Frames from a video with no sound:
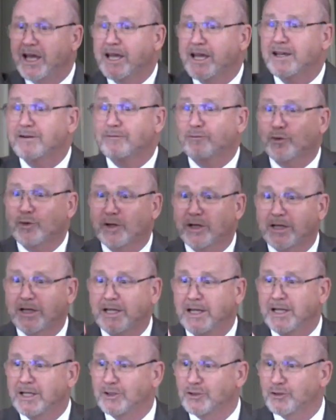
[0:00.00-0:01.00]
every
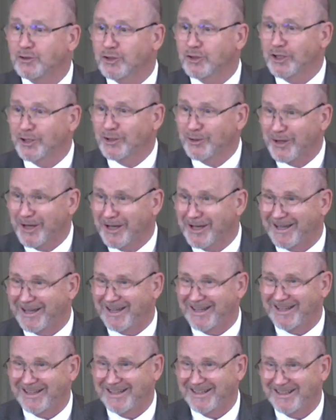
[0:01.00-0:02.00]
single
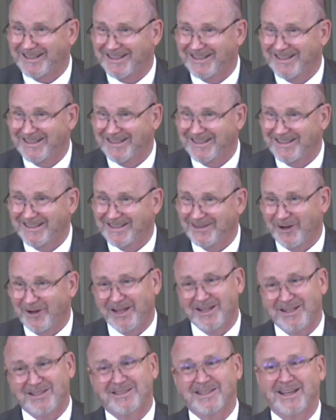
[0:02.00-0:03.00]
day. And we
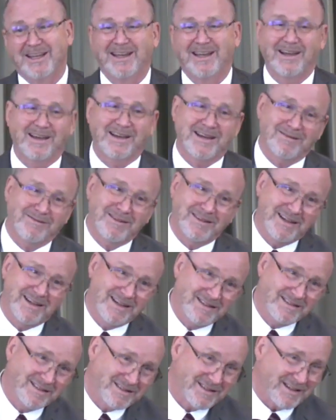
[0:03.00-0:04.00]
can just say, every
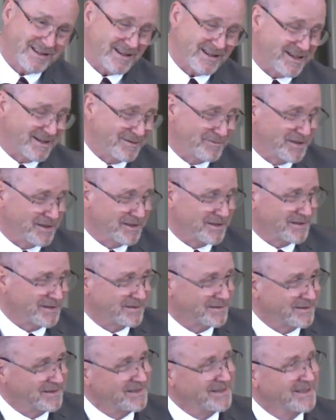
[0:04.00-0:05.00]
day is the same, you
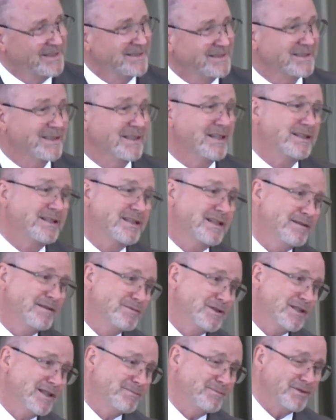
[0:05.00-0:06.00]
know. Sun
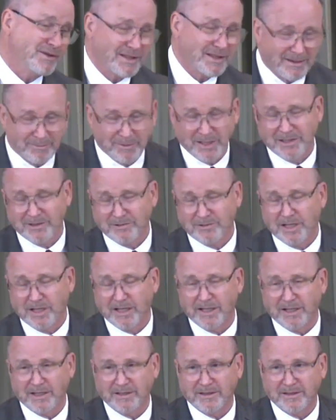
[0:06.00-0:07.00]
comes up, the sun goes
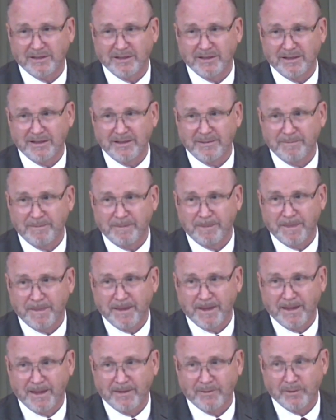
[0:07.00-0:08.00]
down.
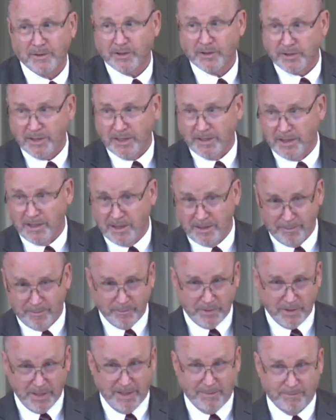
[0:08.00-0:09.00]
When the sun
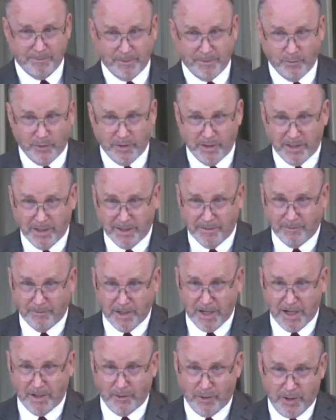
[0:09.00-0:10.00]
comes up and we give
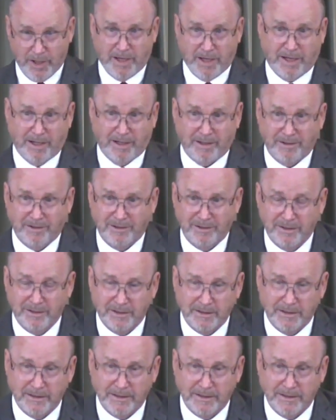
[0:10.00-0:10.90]
God thanks